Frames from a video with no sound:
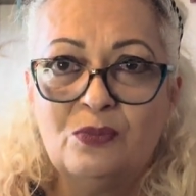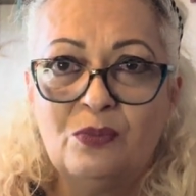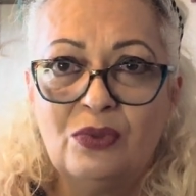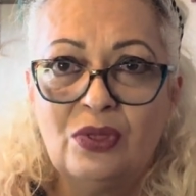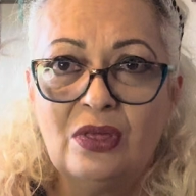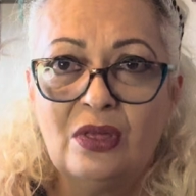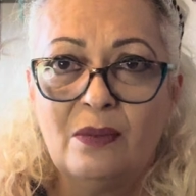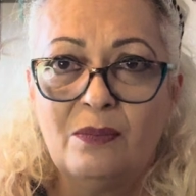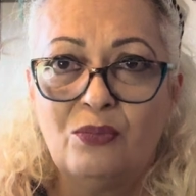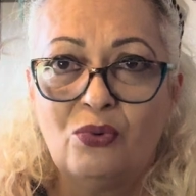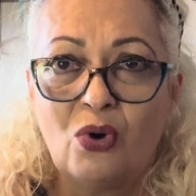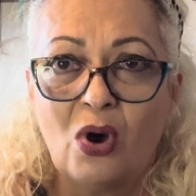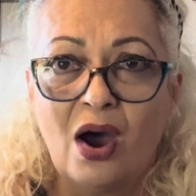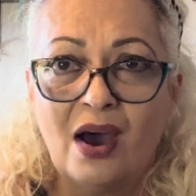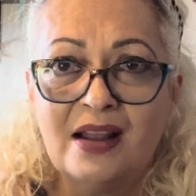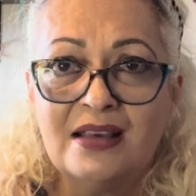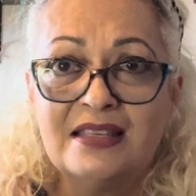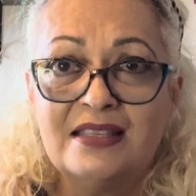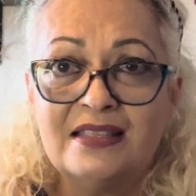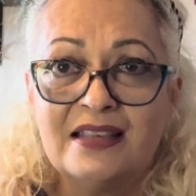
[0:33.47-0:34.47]
the
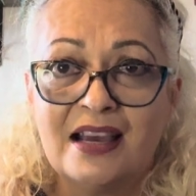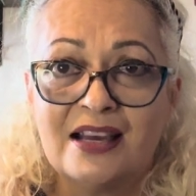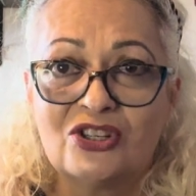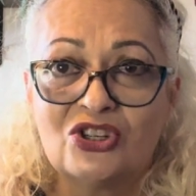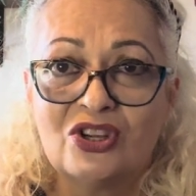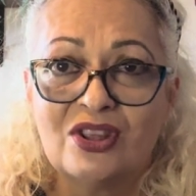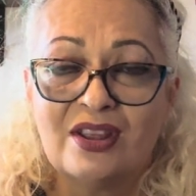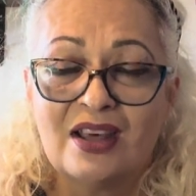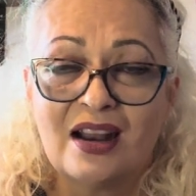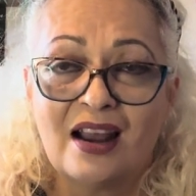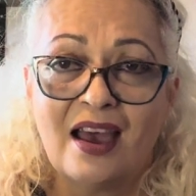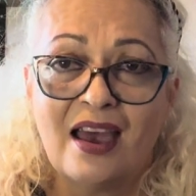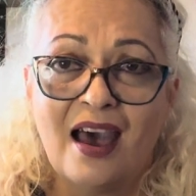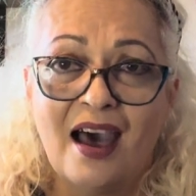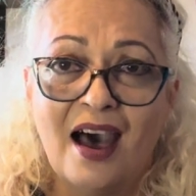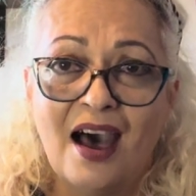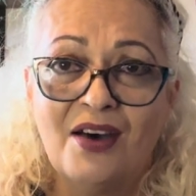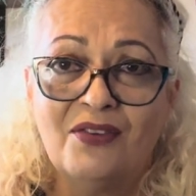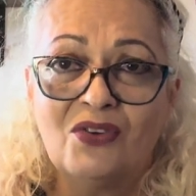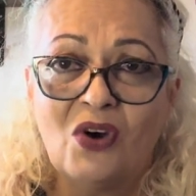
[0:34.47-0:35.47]
broadest section that I
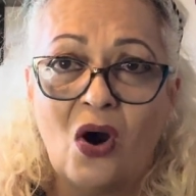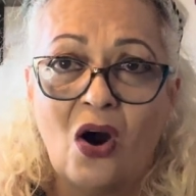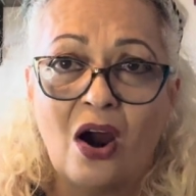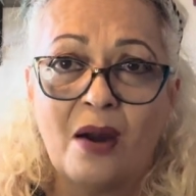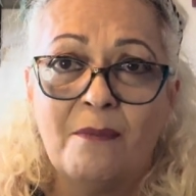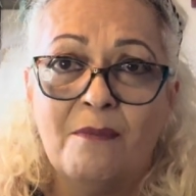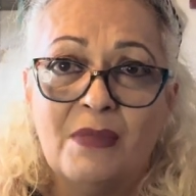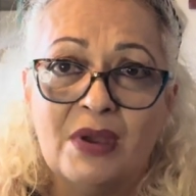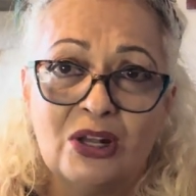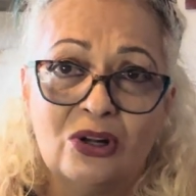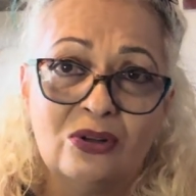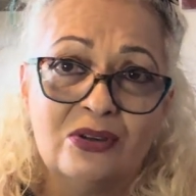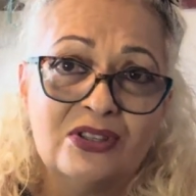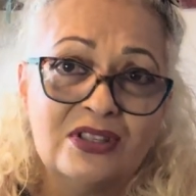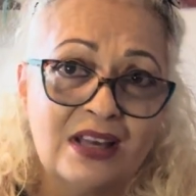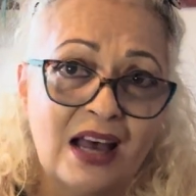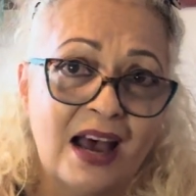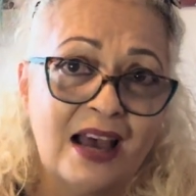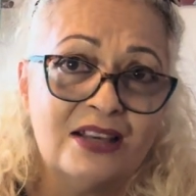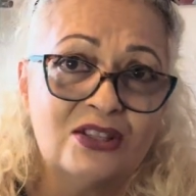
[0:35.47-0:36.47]
have are
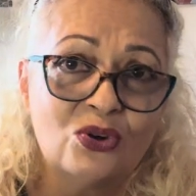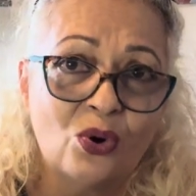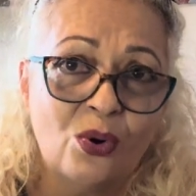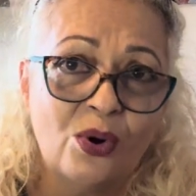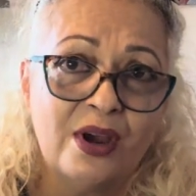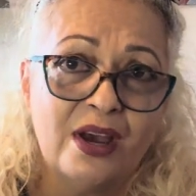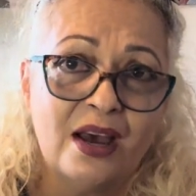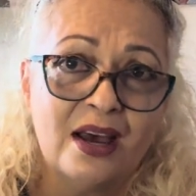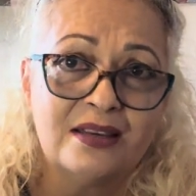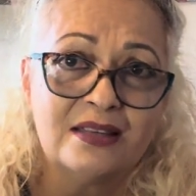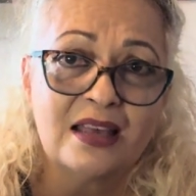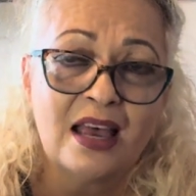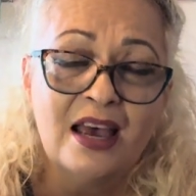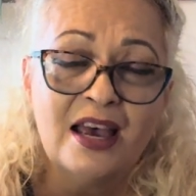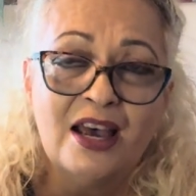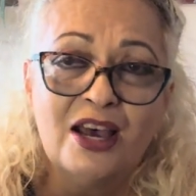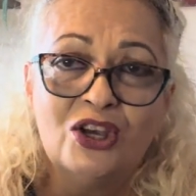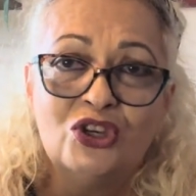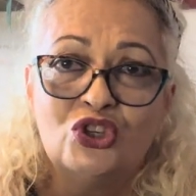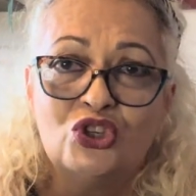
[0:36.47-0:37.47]
middle-sized Hoyas.
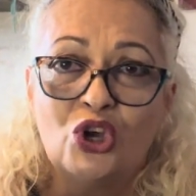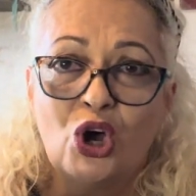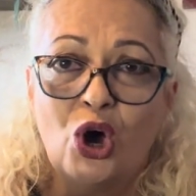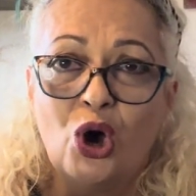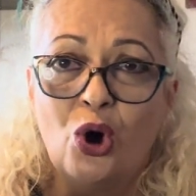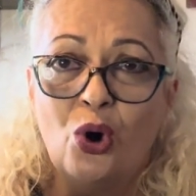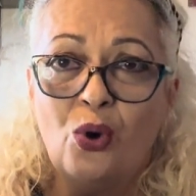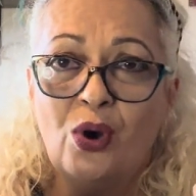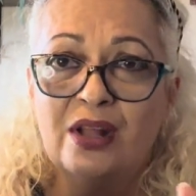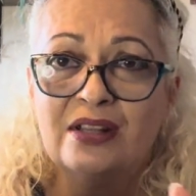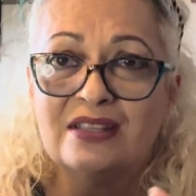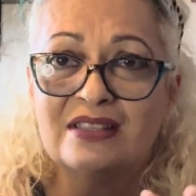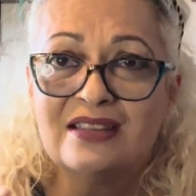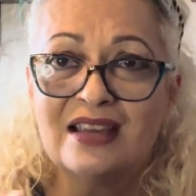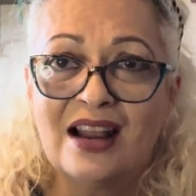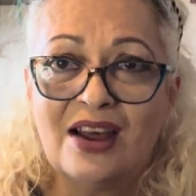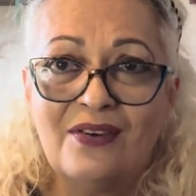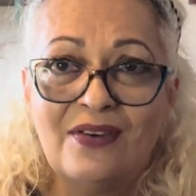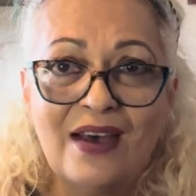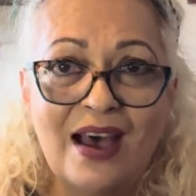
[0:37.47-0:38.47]
So instead
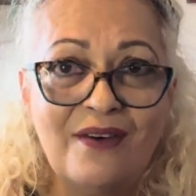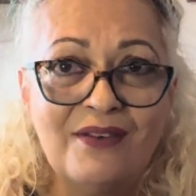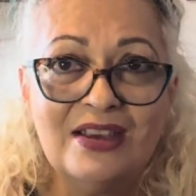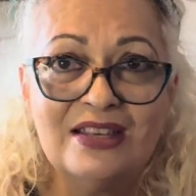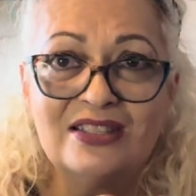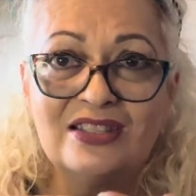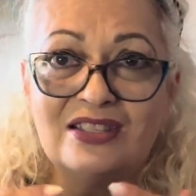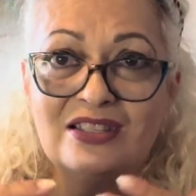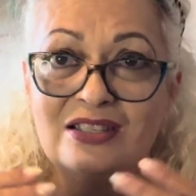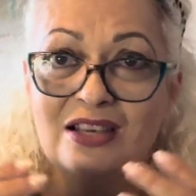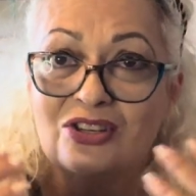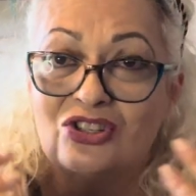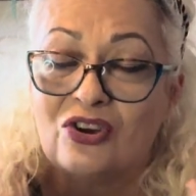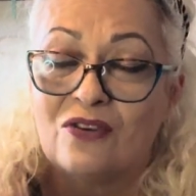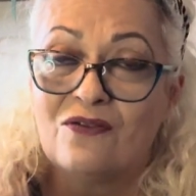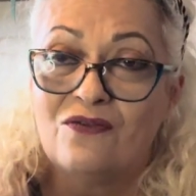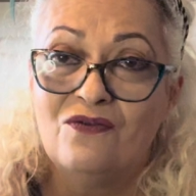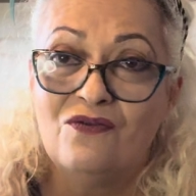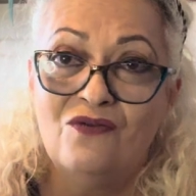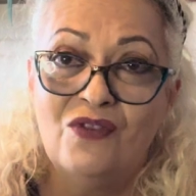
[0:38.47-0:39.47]
of having such a
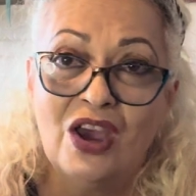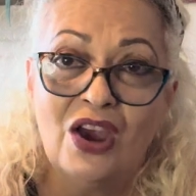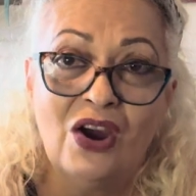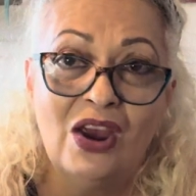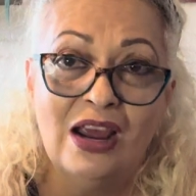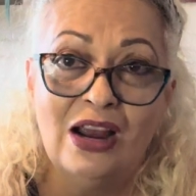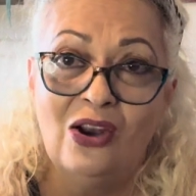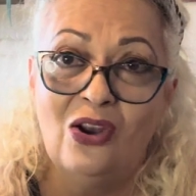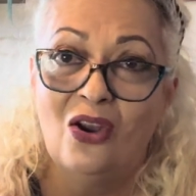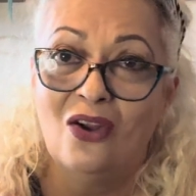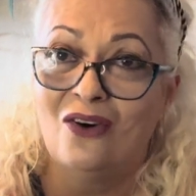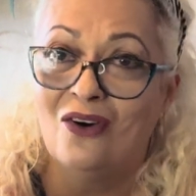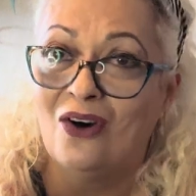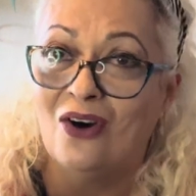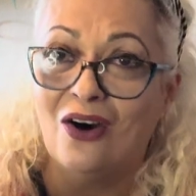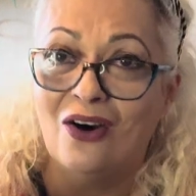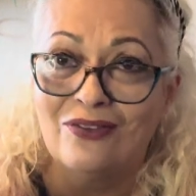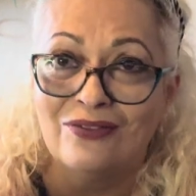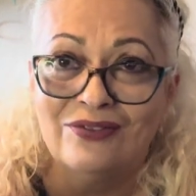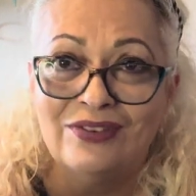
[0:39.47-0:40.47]
very
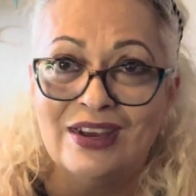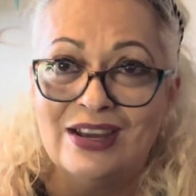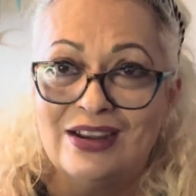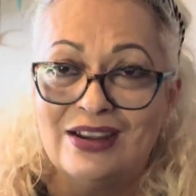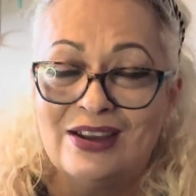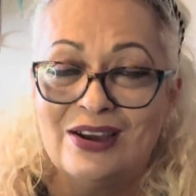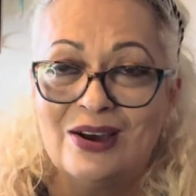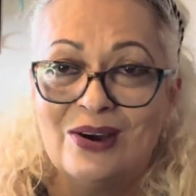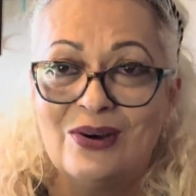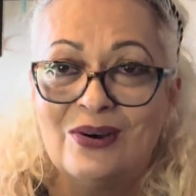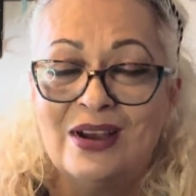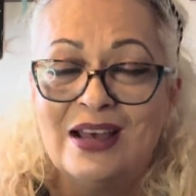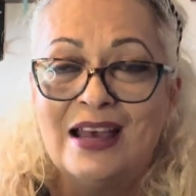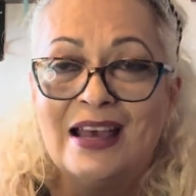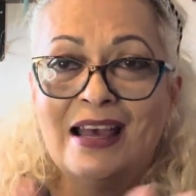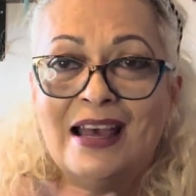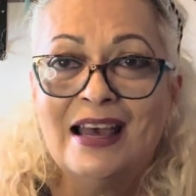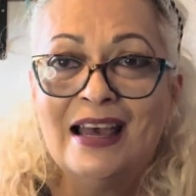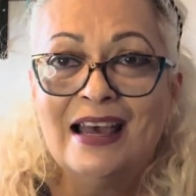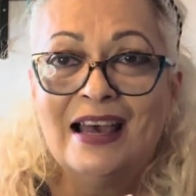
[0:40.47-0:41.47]
long video,
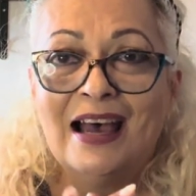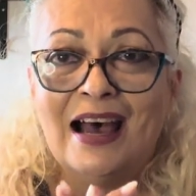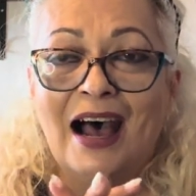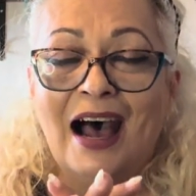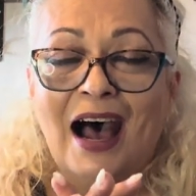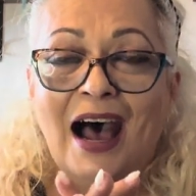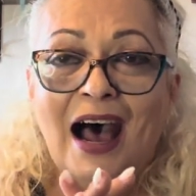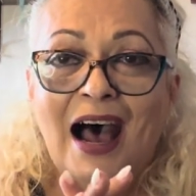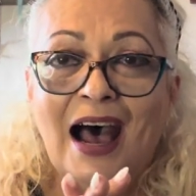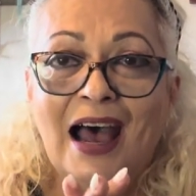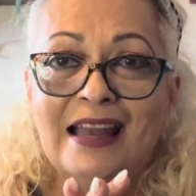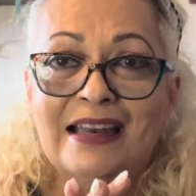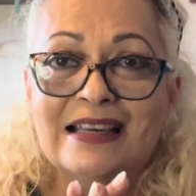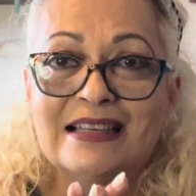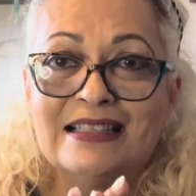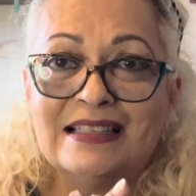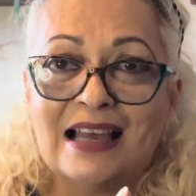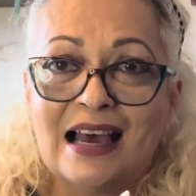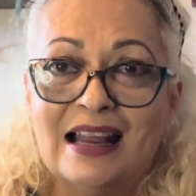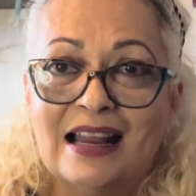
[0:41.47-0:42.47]
I
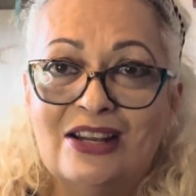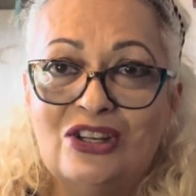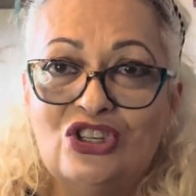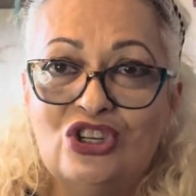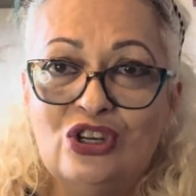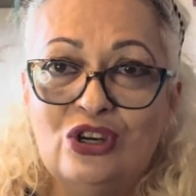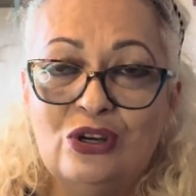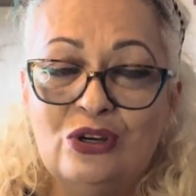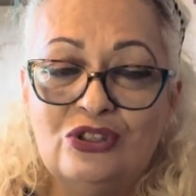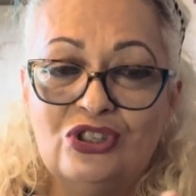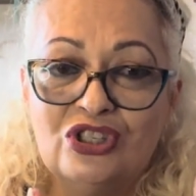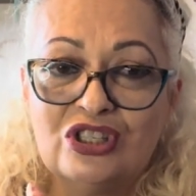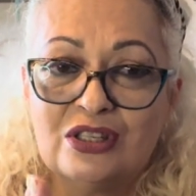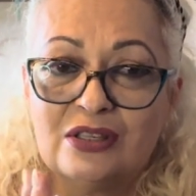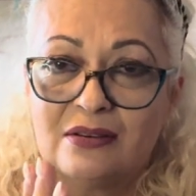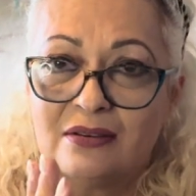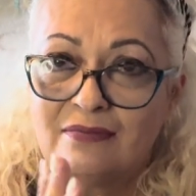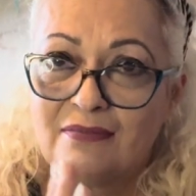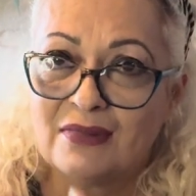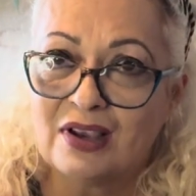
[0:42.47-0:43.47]
decided to just
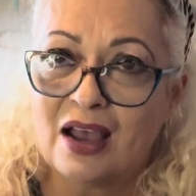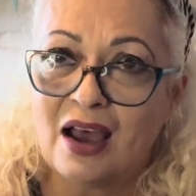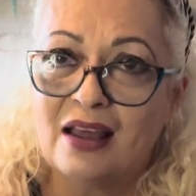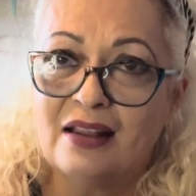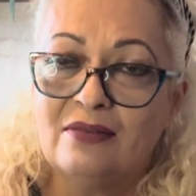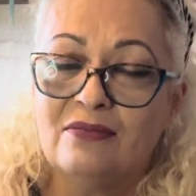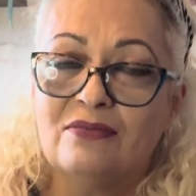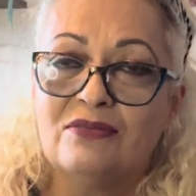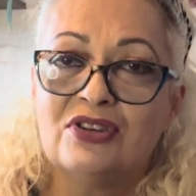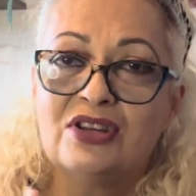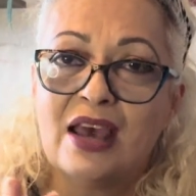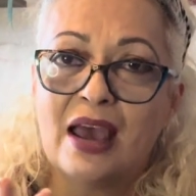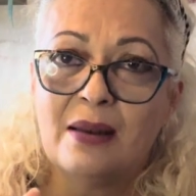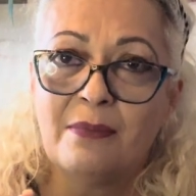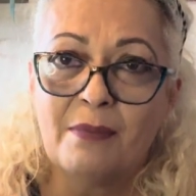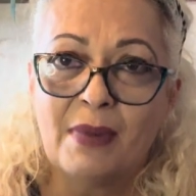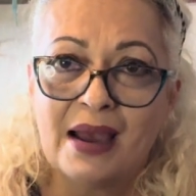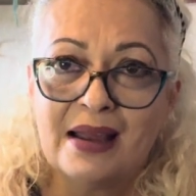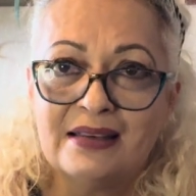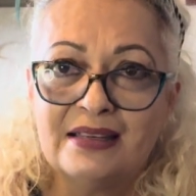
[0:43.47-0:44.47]
cut 10
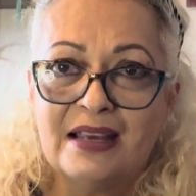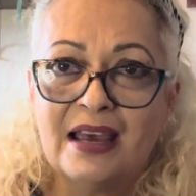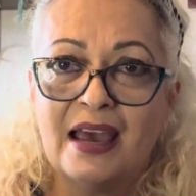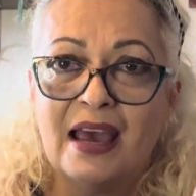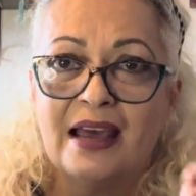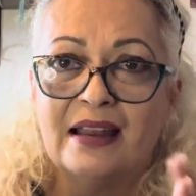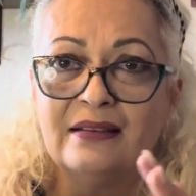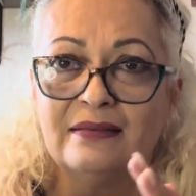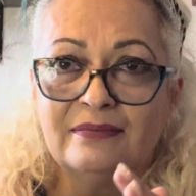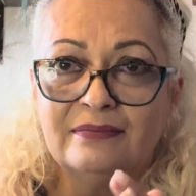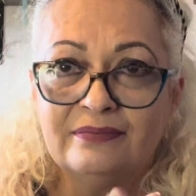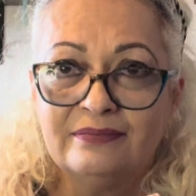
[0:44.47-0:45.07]
by 10